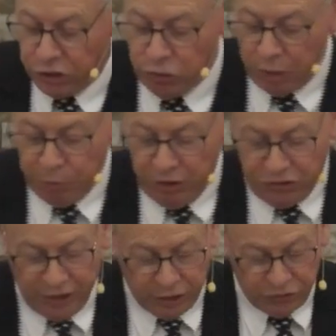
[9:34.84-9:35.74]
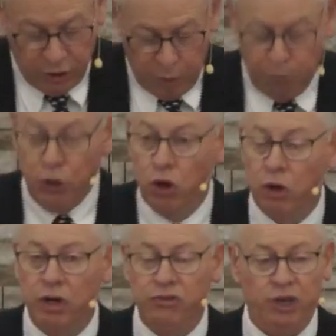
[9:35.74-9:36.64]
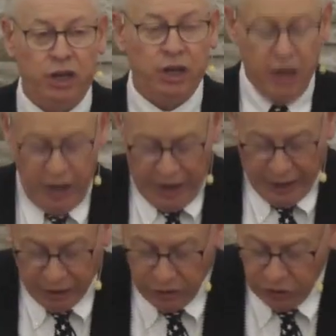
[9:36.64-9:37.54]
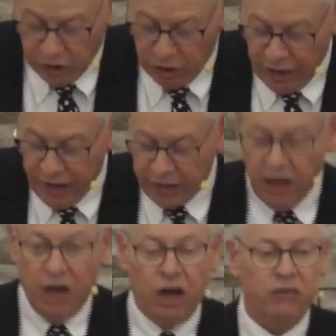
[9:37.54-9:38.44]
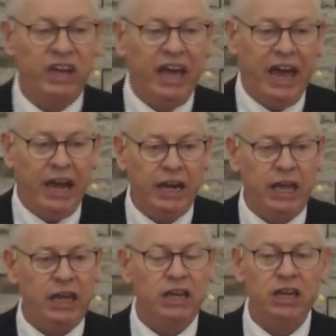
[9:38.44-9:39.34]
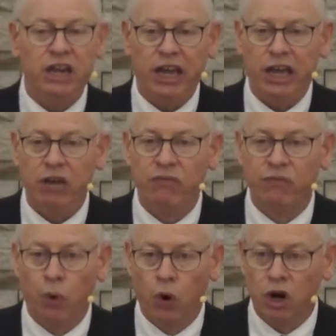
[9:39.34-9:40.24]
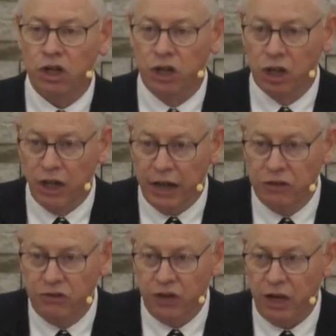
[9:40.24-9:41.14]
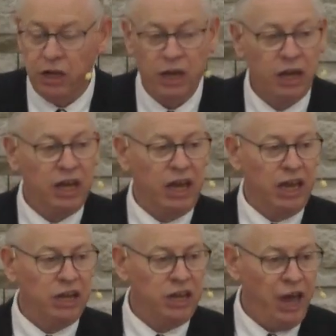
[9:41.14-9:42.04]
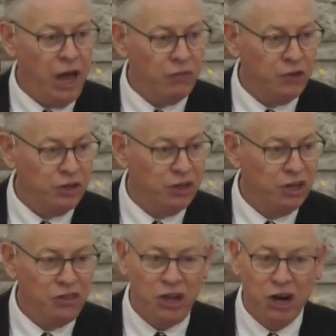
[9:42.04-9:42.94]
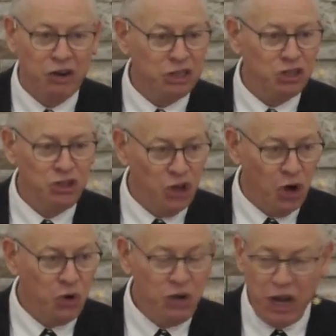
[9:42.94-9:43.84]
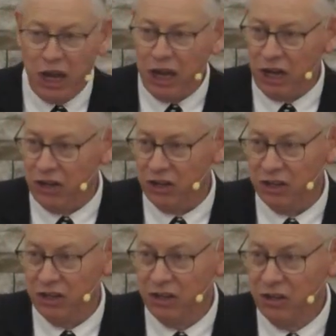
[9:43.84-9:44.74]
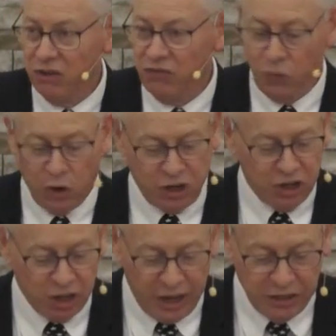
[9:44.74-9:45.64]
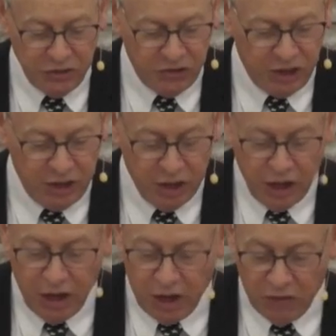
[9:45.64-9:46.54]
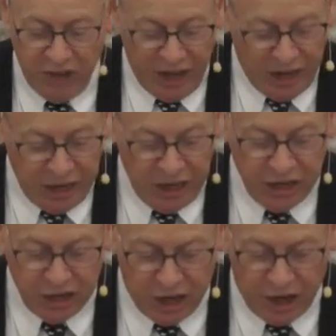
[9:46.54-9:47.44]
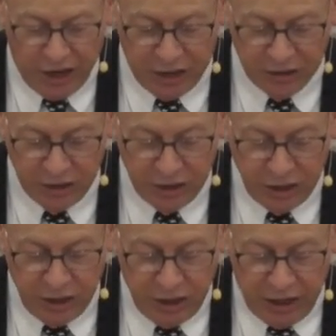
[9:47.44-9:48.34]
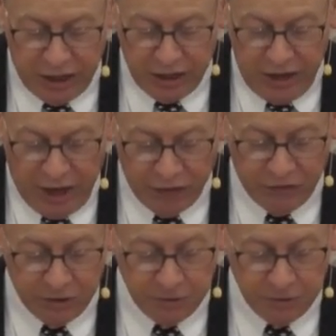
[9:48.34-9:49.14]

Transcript: represents purity and the lack of any need for cleansing in heaven. There is no need for cleansing of any kind in heaven.